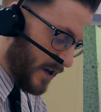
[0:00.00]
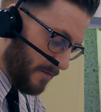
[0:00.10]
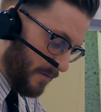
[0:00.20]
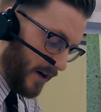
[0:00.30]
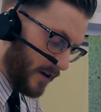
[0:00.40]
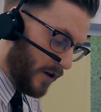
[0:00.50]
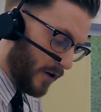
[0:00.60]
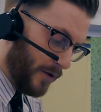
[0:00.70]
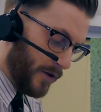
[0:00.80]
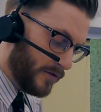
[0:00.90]
my
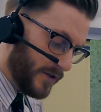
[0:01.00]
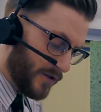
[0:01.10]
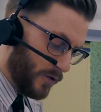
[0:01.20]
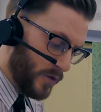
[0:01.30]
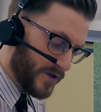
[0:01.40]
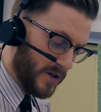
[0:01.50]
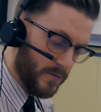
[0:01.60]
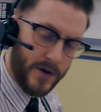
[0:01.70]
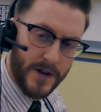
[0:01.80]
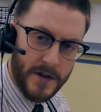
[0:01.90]
carbonyl is always
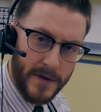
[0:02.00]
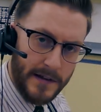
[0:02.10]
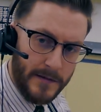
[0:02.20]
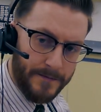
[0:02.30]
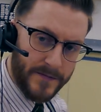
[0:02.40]
somewhere in the middle.